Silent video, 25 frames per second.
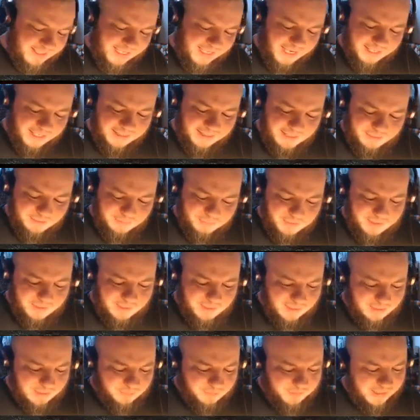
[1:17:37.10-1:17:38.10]
I love the
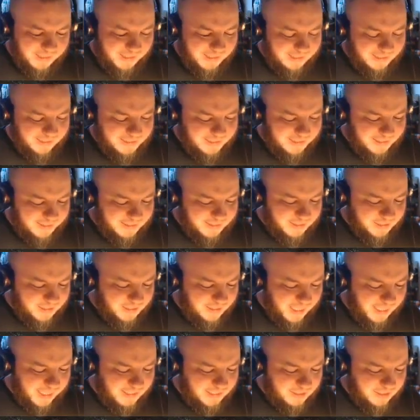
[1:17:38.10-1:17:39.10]
fact they had a 6-inch
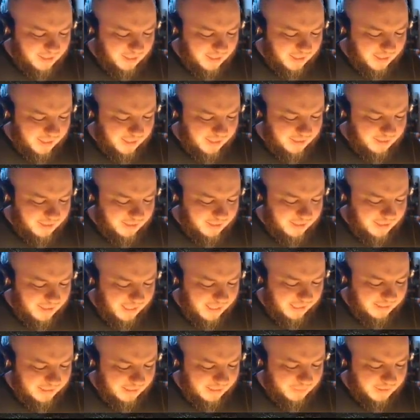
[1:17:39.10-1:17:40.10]
HI,
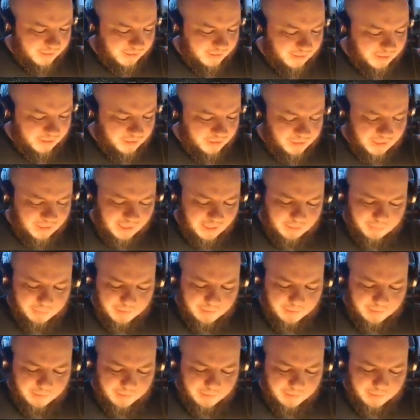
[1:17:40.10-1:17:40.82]
and they were dirt cheap.